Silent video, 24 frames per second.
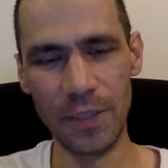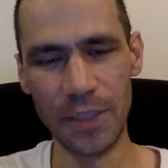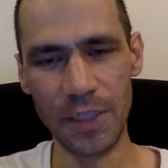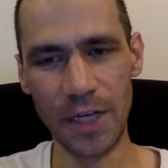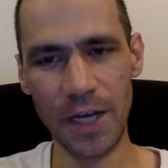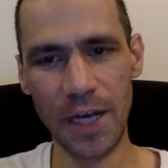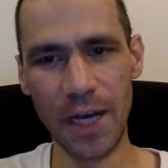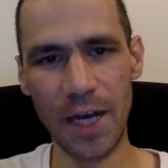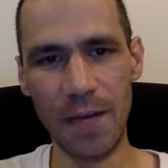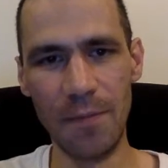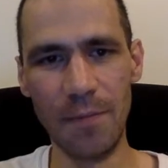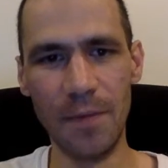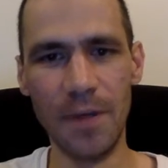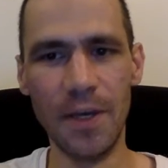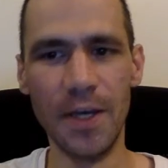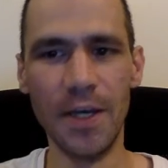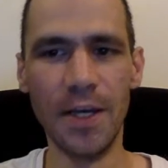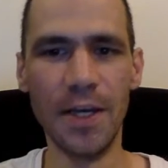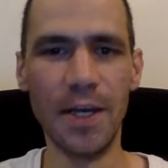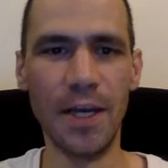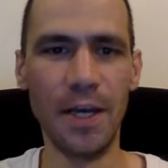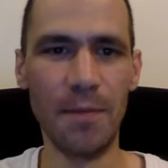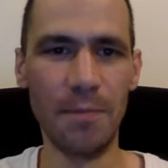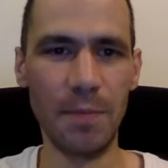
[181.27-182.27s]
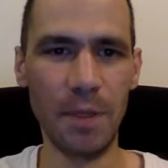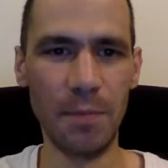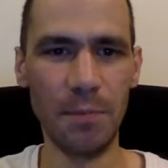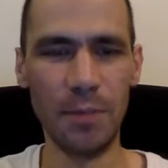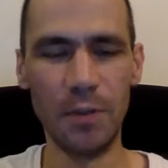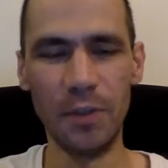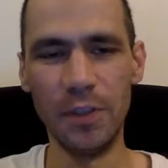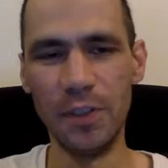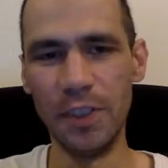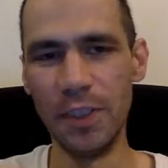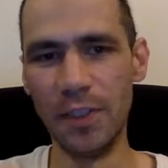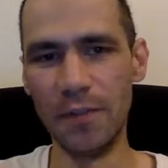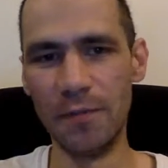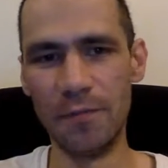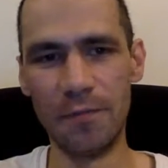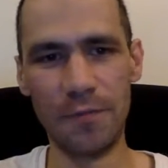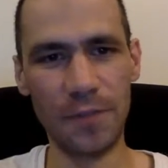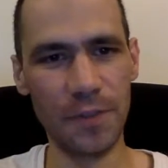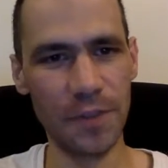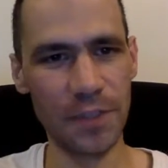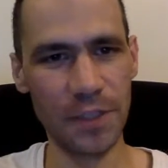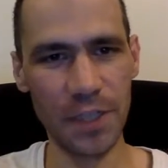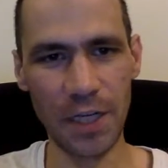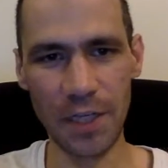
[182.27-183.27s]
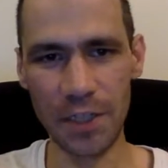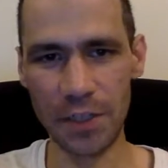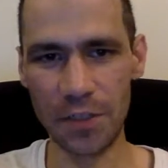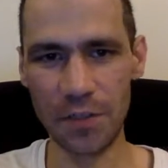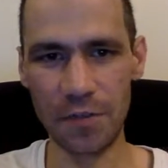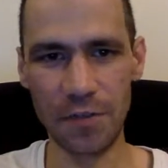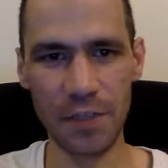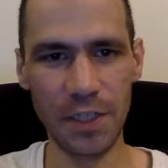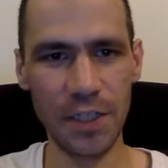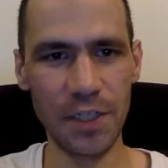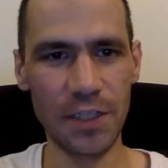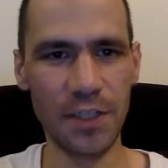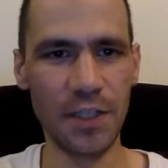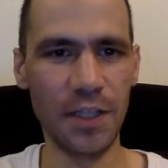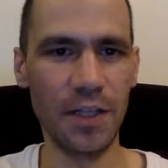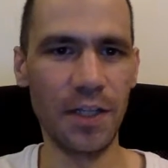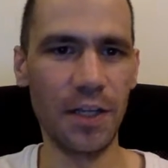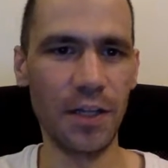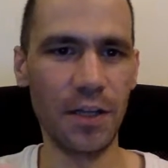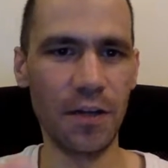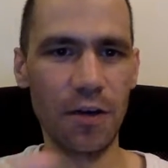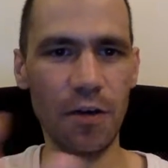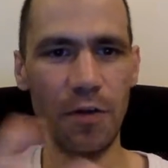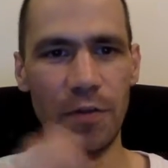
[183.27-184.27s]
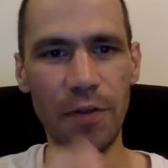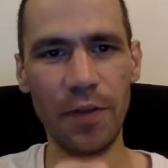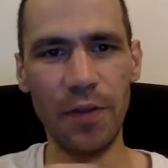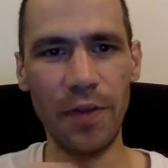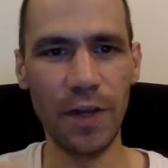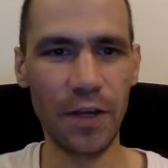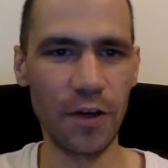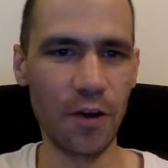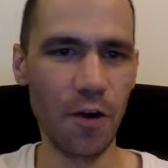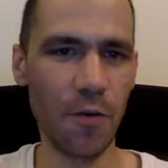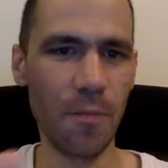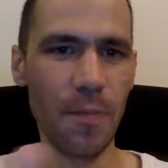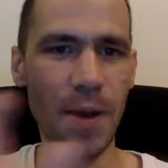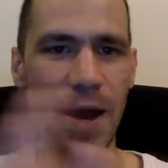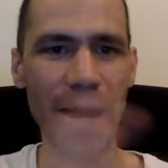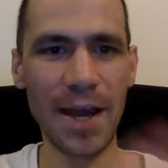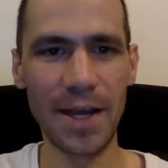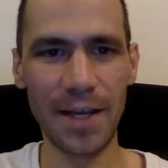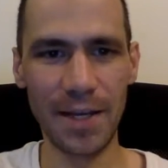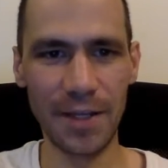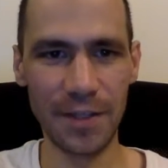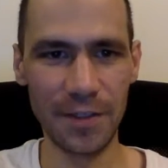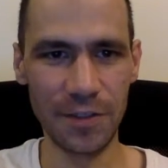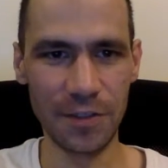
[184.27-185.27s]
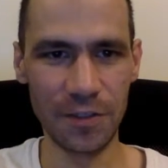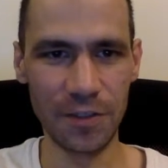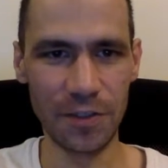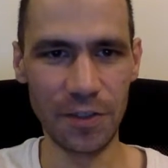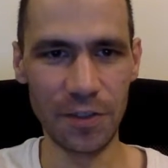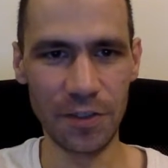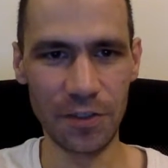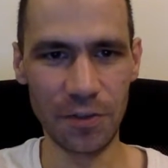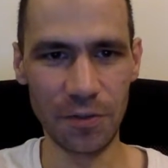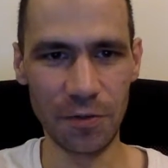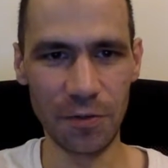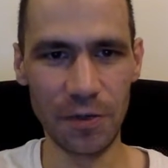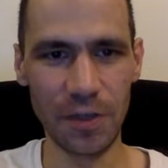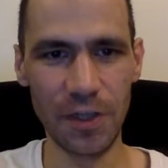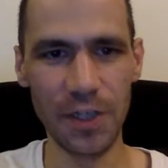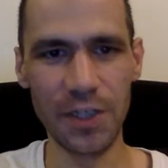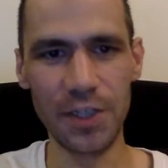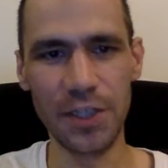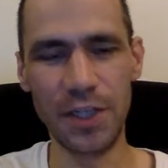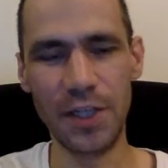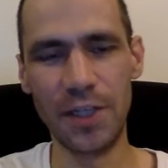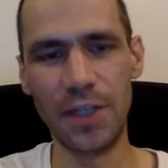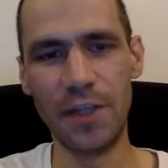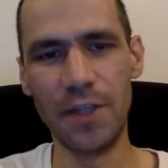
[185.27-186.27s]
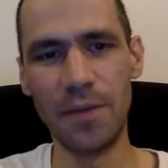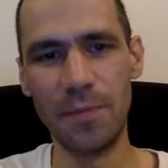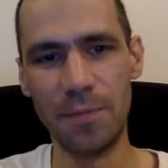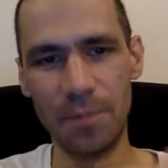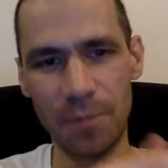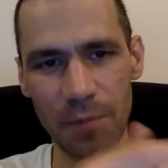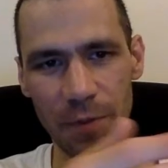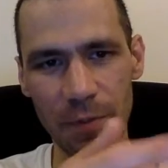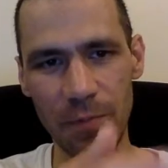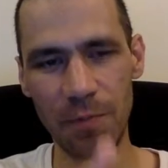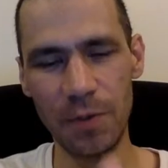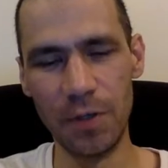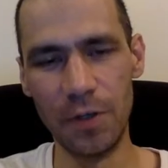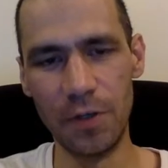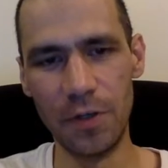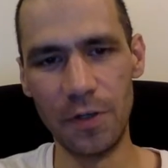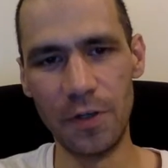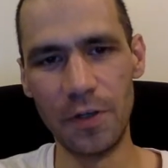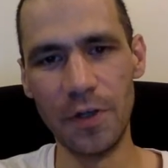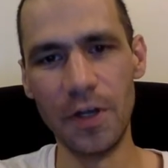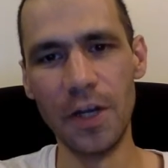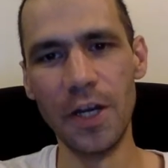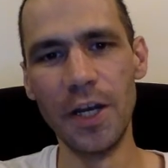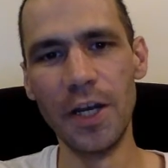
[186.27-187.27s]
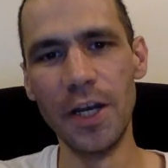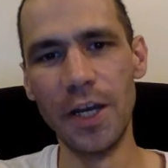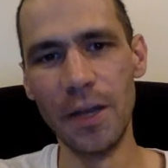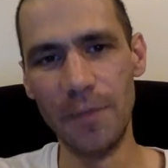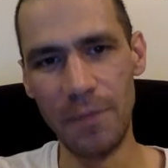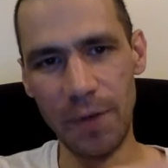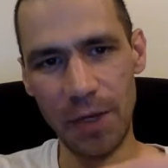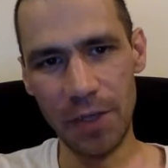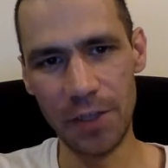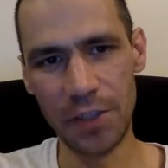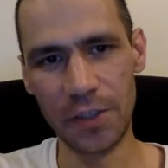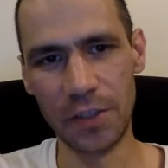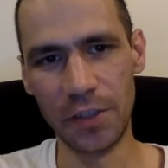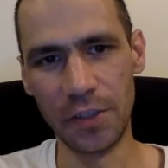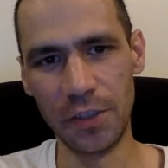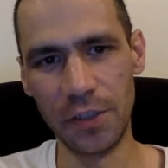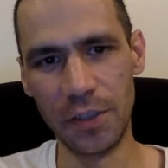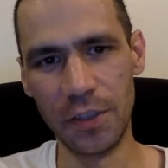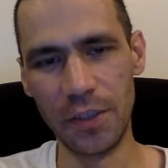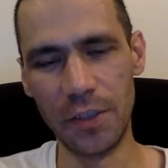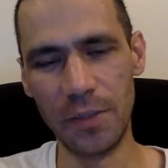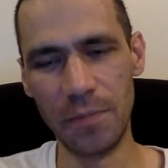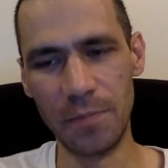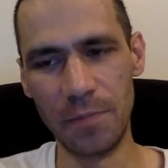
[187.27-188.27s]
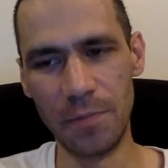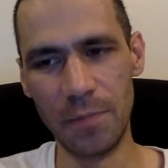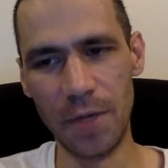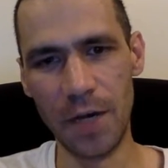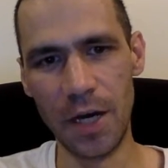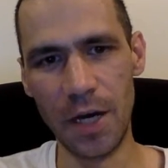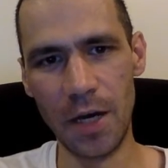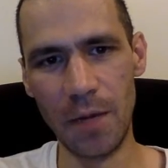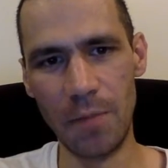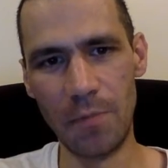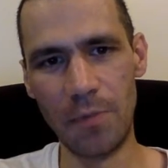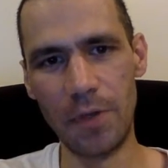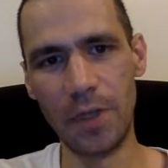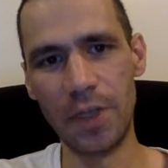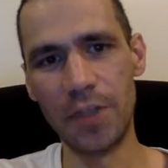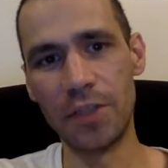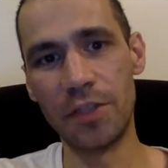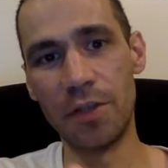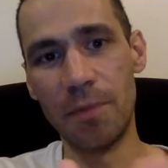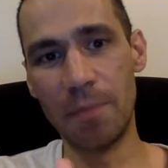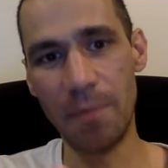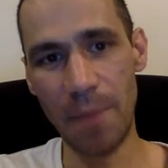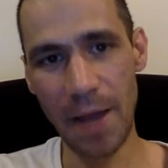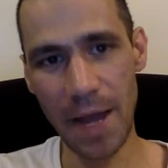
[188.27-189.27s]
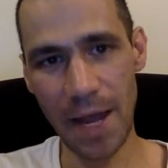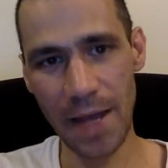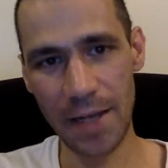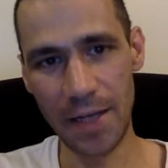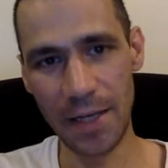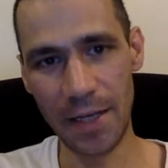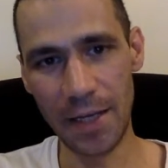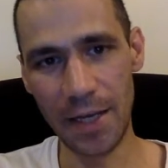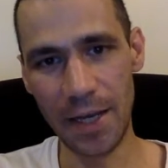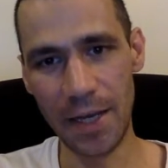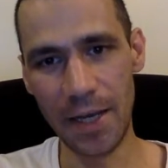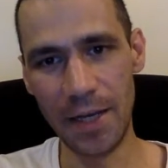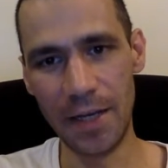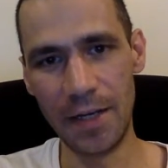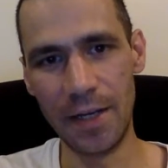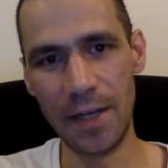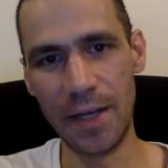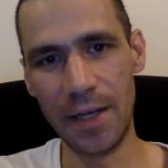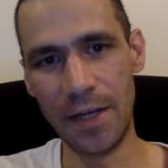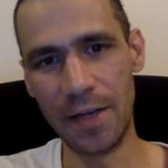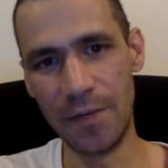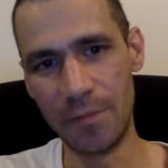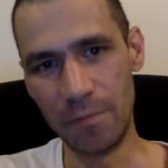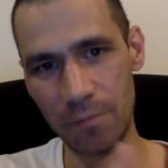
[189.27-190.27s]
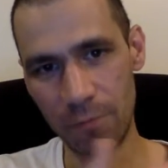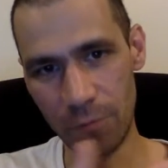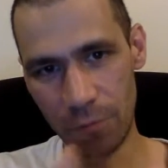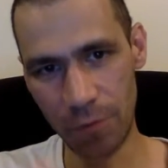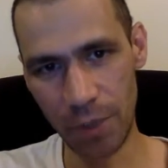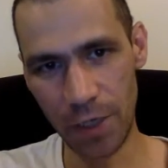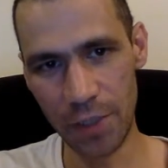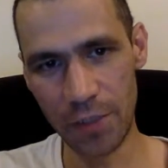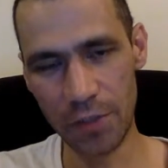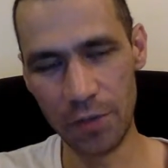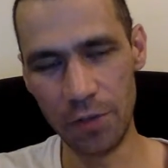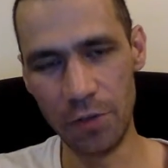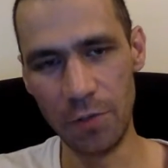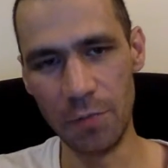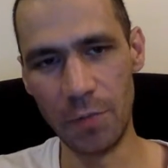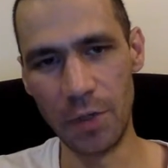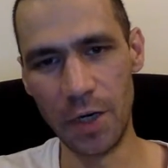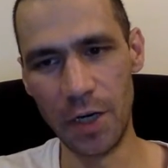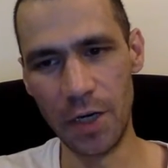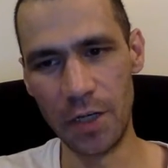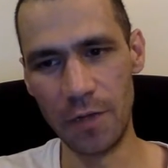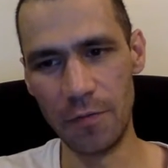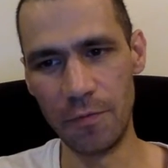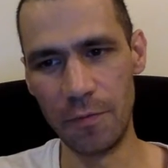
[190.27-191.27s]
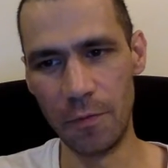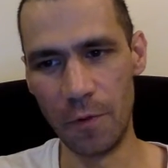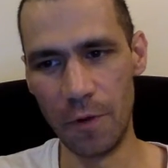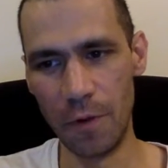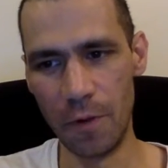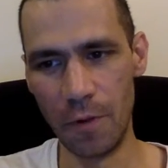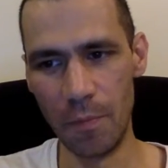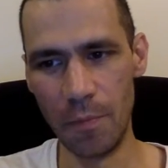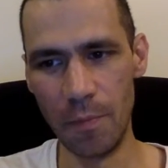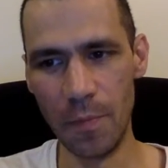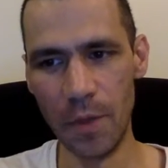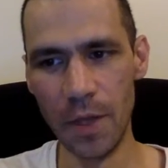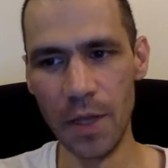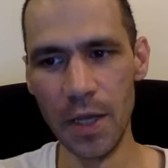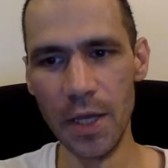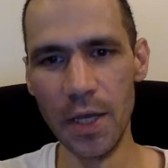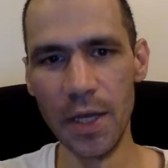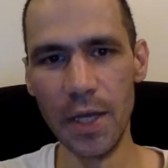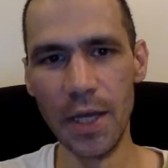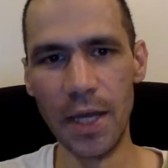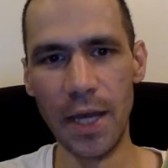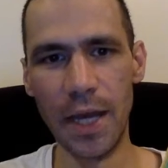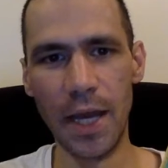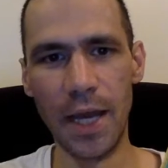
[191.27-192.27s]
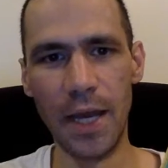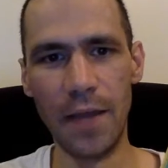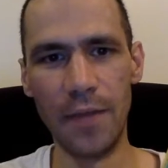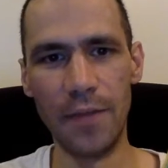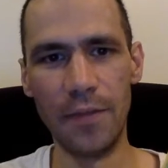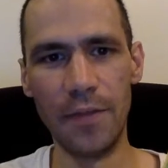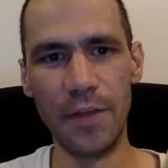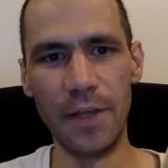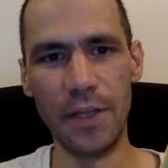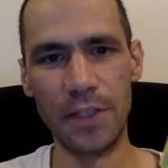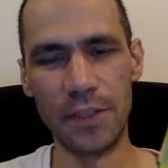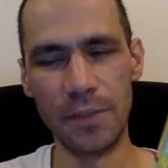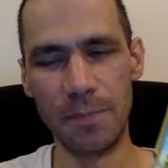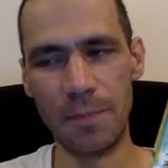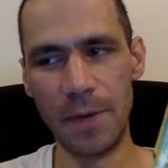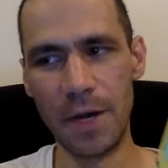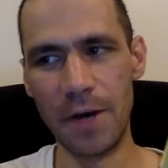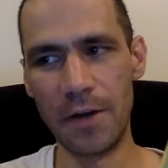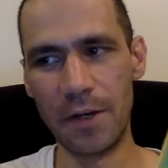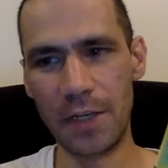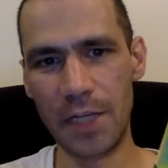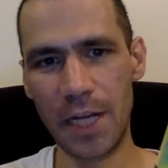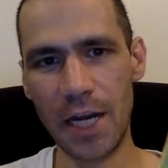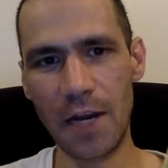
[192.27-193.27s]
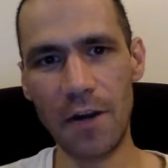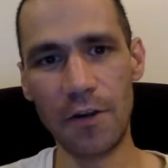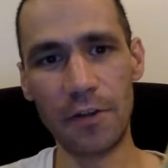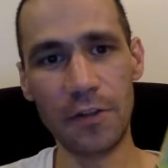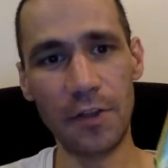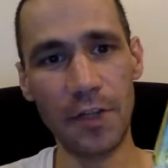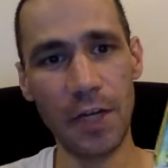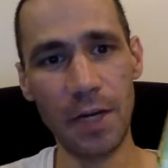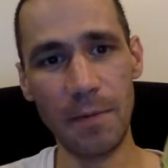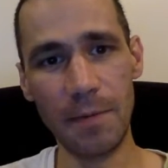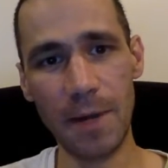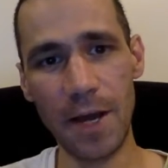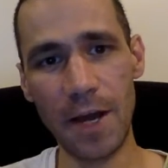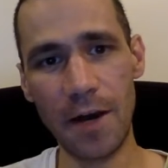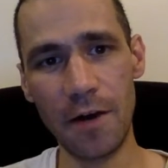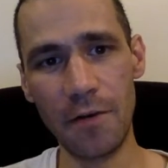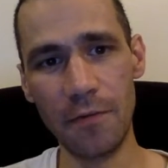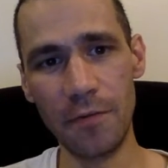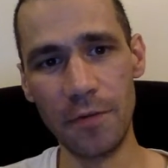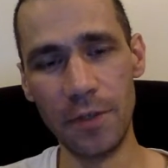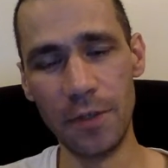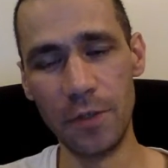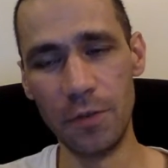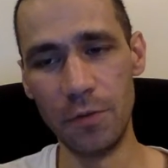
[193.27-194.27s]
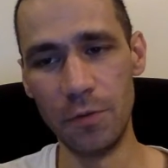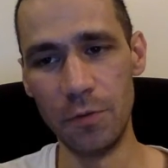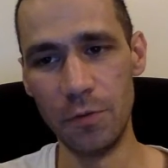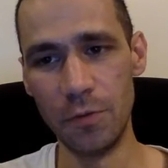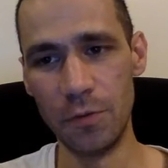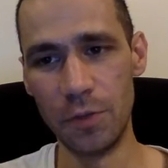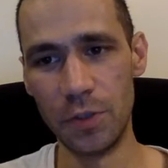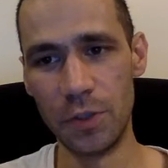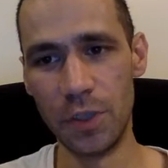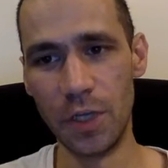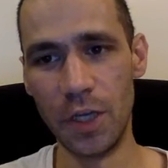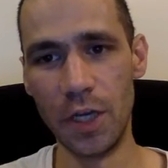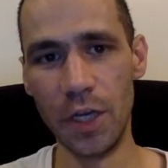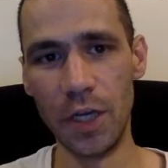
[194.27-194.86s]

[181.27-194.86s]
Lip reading: time. And people live for centuries, and then they go back into storage, and then the computer eventually brings them back again and creates a new body for them. And it's about a character named Alvin who's